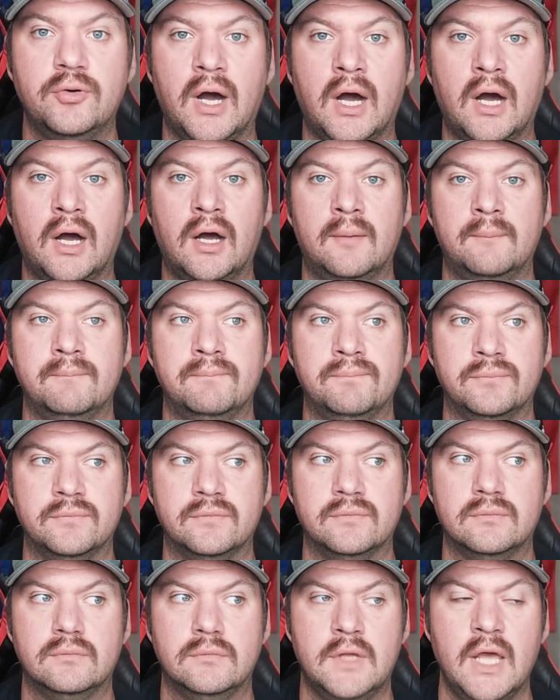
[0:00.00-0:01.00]
um,
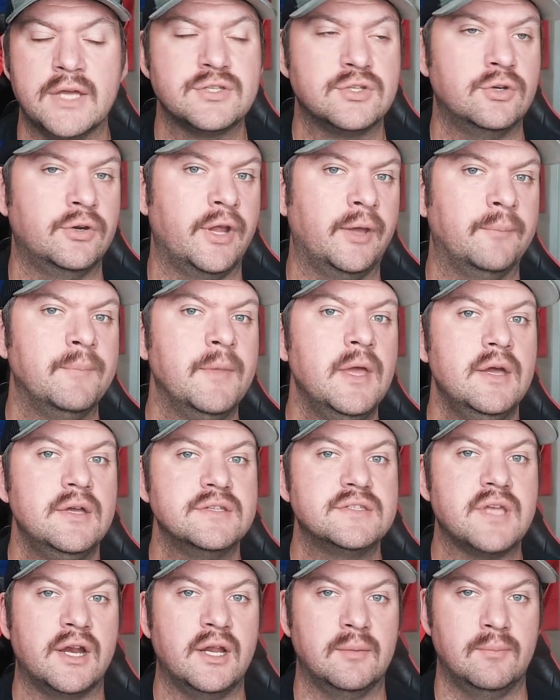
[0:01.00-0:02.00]
yesterday,
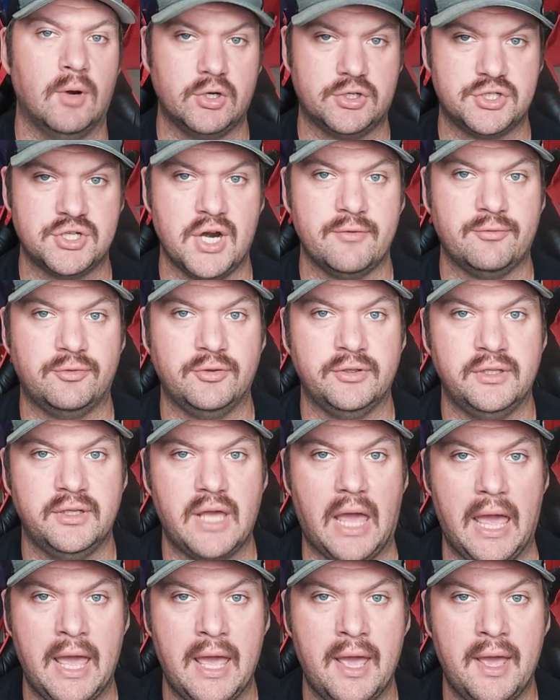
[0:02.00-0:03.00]
signing Mark Scheifele
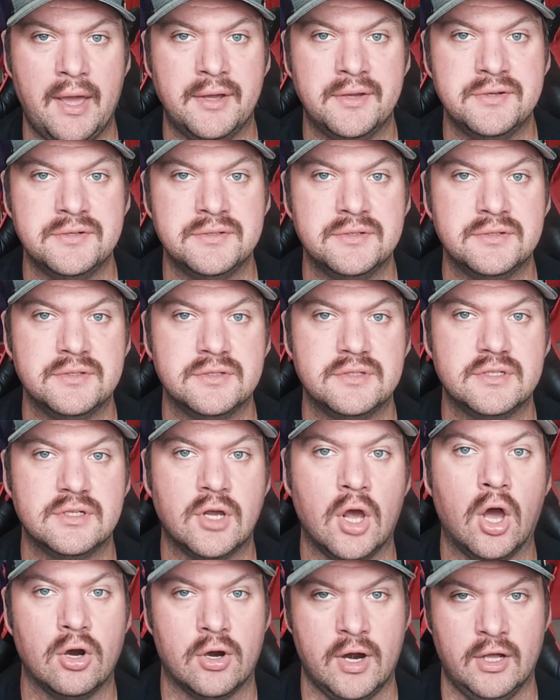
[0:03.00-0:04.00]
and
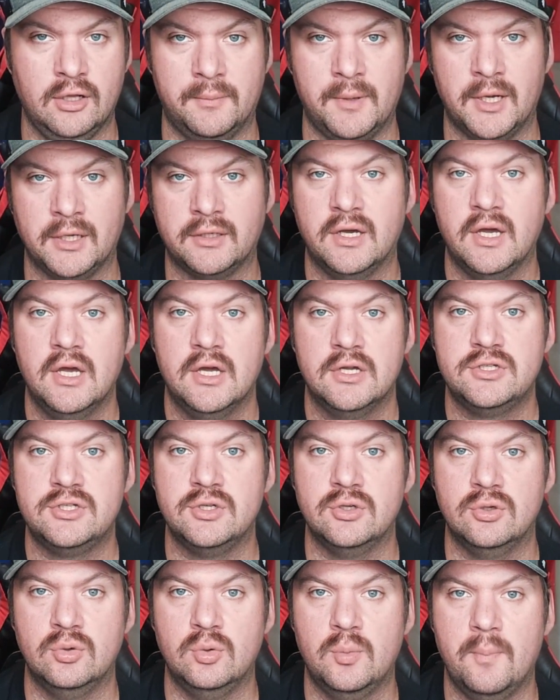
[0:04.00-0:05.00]
Connor Hellebuck
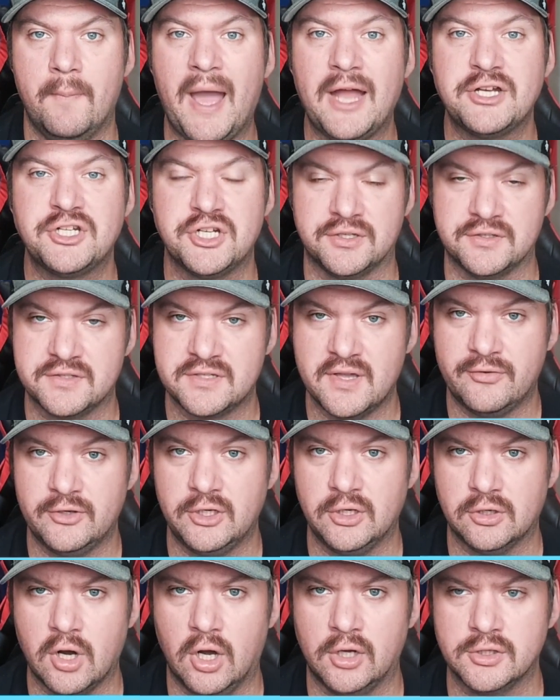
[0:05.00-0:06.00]
to matching
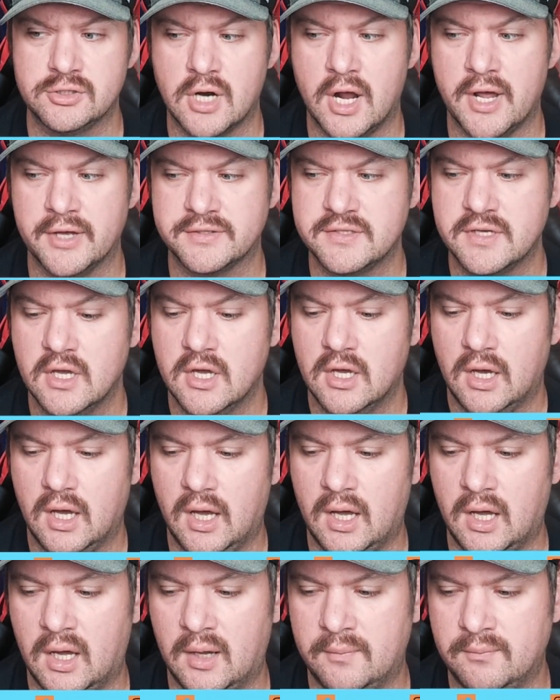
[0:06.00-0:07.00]
seven-year contracts
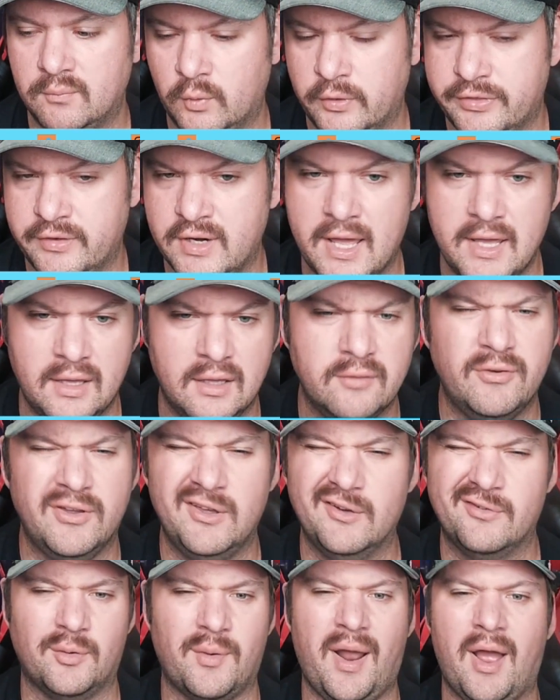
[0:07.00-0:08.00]
um, with an A A V
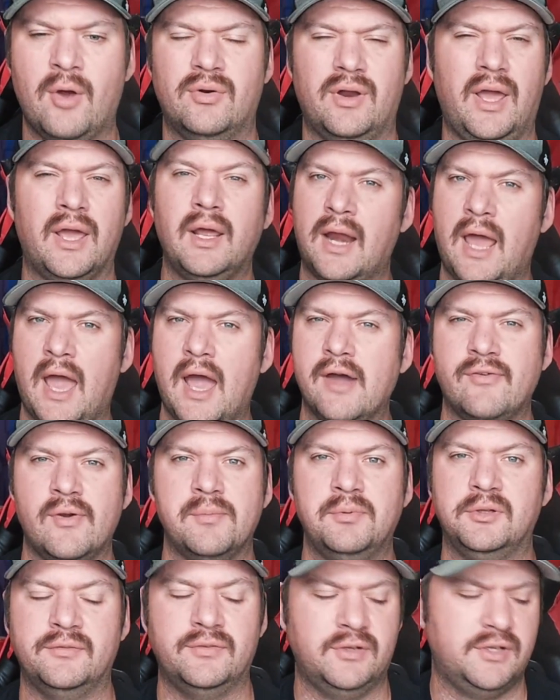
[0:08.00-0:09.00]
of around eight and a half, I
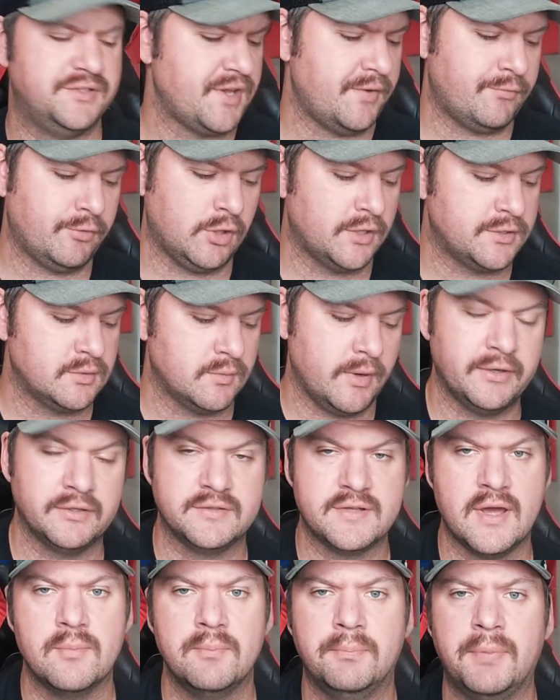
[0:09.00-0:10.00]
believe it is. I forgot to write it
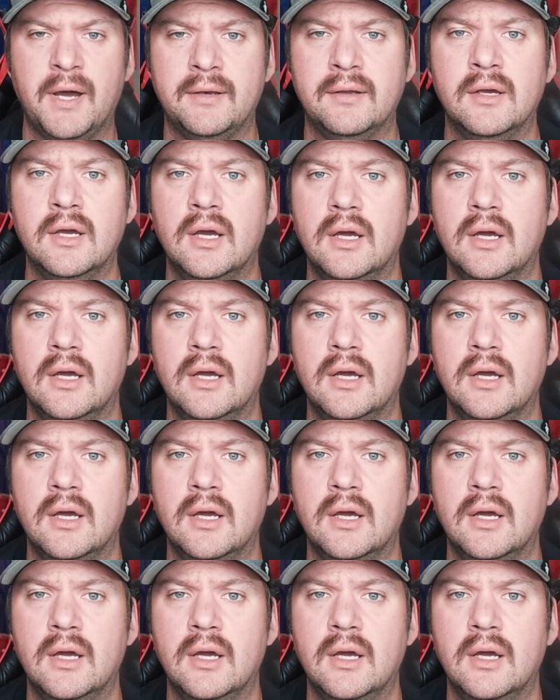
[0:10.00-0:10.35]
down. But